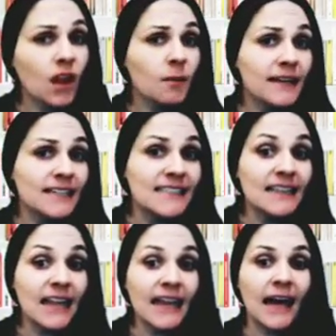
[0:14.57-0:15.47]
because they
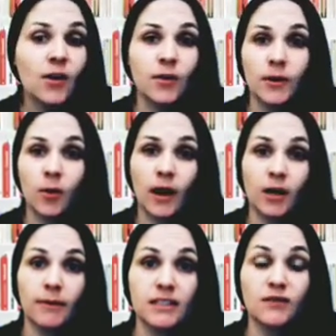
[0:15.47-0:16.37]
lay out the
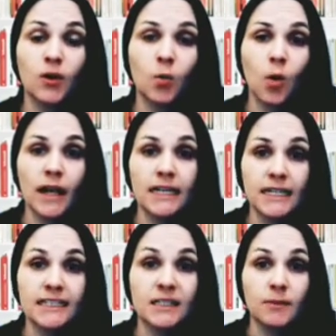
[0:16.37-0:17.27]
requirements for what
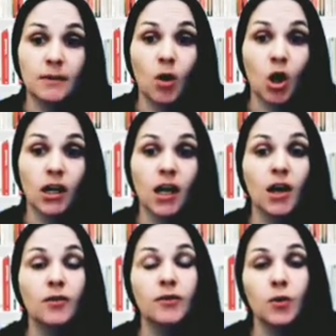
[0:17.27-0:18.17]
needs to be part
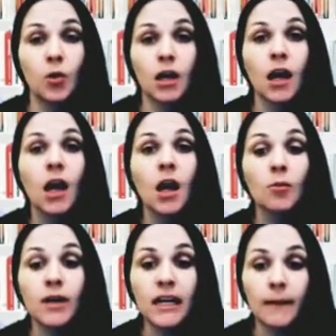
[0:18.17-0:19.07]
of your
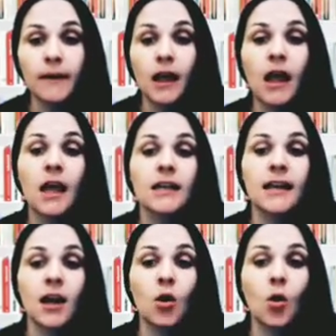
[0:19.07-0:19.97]
prenup.
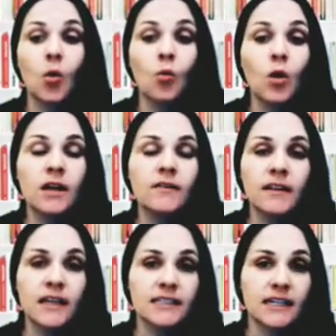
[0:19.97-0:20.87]
Now, one of the
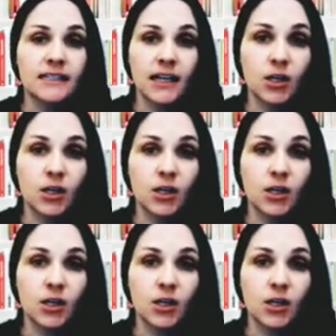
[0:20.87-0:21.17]
things I can tell